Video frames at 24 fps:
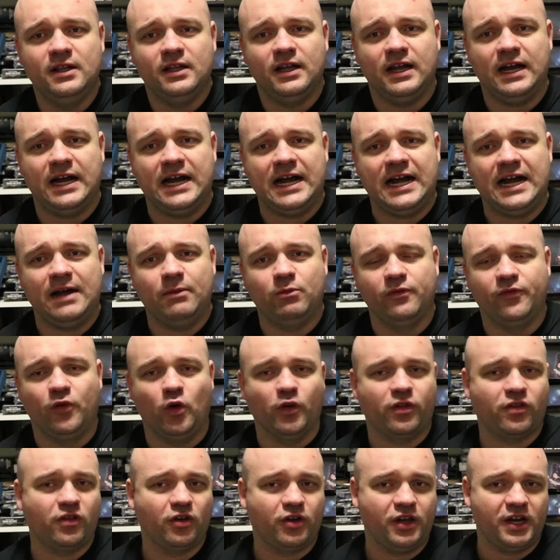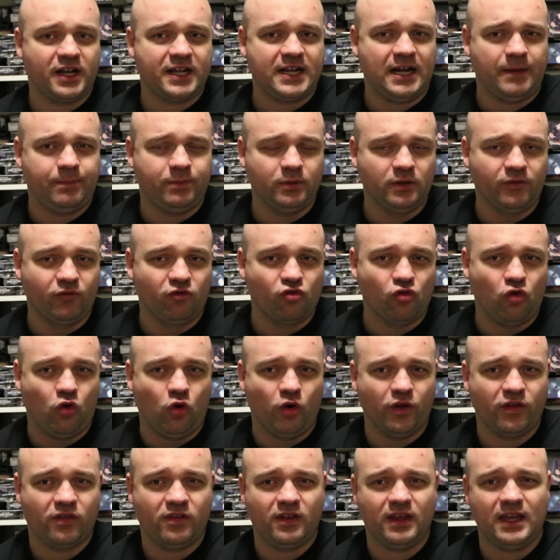Uh, we've also got a couple of
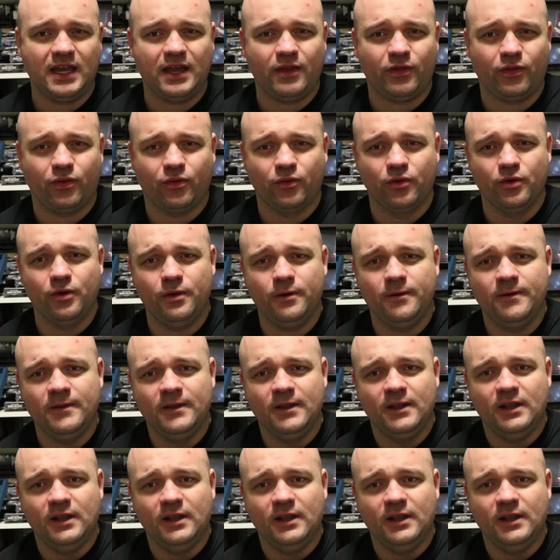draws to get through,